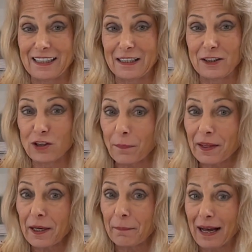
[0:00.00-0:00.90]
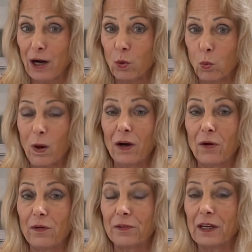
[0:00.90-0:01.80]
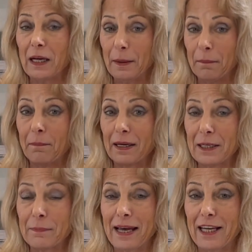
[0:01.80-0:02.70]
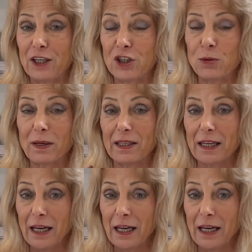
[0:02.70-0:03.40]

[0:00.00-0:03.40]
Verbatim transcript: Something about wealth, money management,